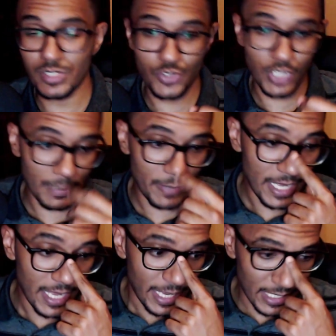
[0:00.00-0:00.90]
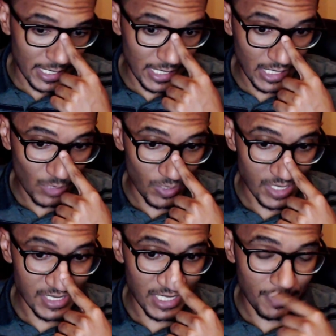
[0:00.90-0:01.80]
stream and he
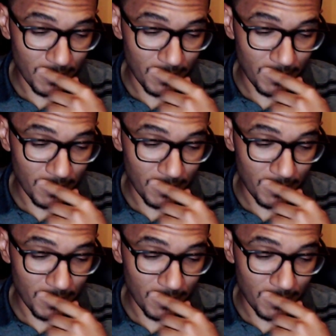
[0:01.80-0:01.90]
was telling me